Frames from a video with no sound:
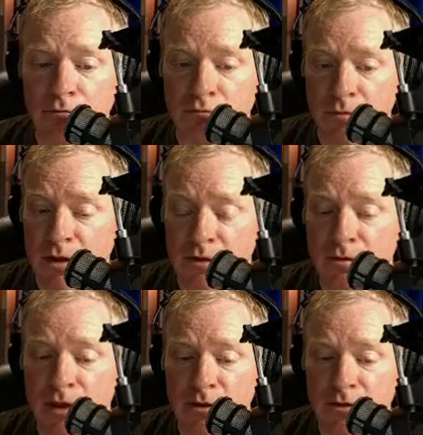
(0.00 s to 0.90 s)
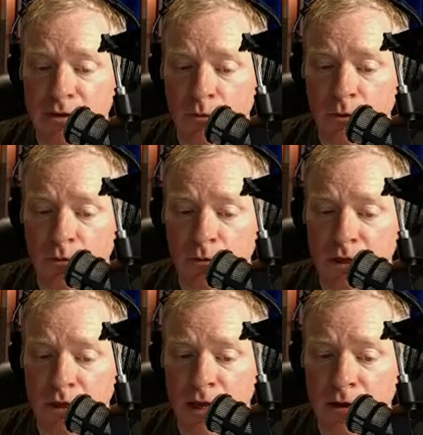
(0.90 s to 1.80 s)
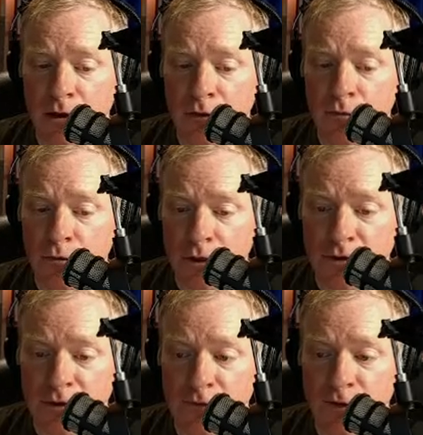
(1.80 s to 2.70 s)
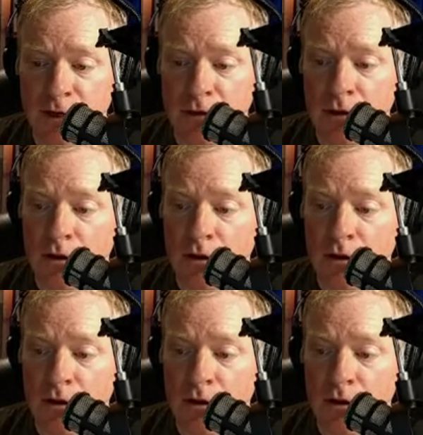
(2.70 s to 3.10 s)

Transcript: it's guessing that we will hit 846 feet